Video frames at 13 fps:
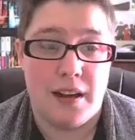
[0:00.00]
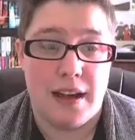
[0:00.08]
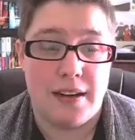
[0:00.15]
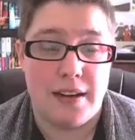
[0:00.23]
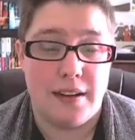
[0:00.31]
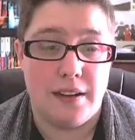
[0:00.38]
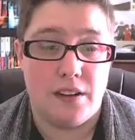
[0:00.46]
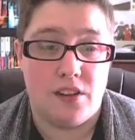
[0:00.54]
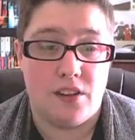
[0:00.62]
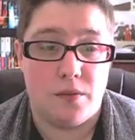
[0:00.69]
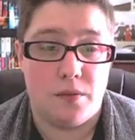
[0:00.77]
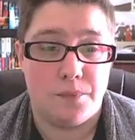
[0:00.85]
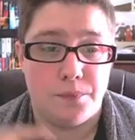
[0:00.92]
and
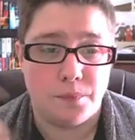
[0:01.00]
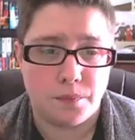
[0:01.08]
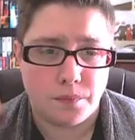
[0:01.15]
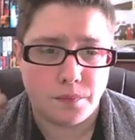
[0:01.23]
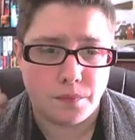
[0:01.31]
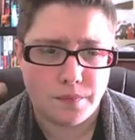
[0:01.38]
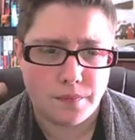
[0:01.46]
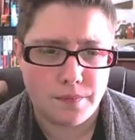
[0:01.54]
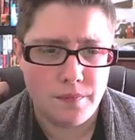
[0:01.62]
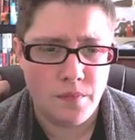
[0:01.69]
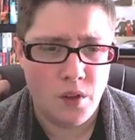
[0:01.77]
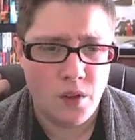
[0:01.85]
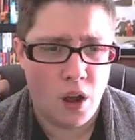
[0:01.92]
it's
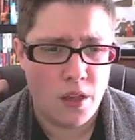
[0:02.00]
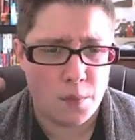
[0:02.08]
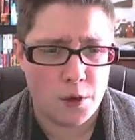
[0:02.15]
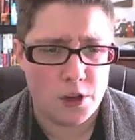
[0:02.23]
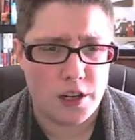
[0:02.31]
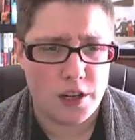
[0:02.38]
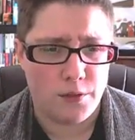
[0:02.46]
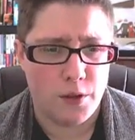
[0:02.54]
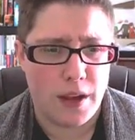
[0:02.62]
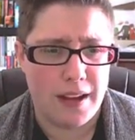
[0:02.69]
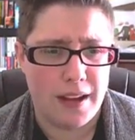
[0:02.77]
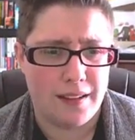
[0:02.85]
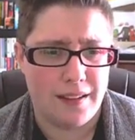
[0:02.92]
on the bookshelf. You
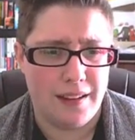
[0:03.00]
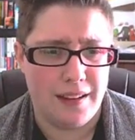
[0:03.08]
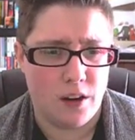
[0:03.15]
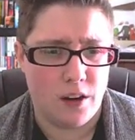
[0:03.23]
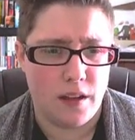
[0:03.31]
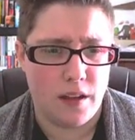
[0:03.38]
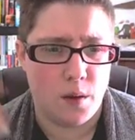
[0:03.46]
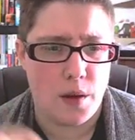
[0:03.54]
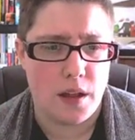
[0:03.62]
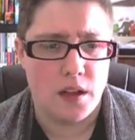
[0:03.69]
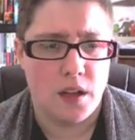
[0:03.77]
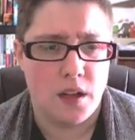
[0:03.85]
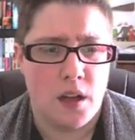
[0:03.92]
can't see it all that
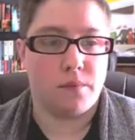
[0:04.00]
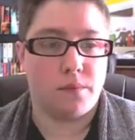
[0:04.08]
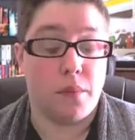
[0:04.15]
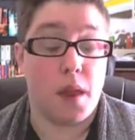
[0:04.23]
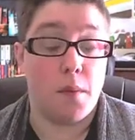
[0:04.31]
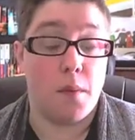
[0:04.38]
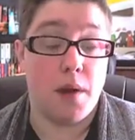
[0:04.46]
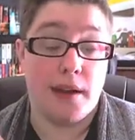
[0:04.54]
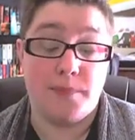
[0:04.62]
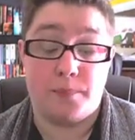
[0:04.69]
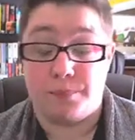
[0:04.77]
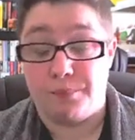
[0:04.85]
well. But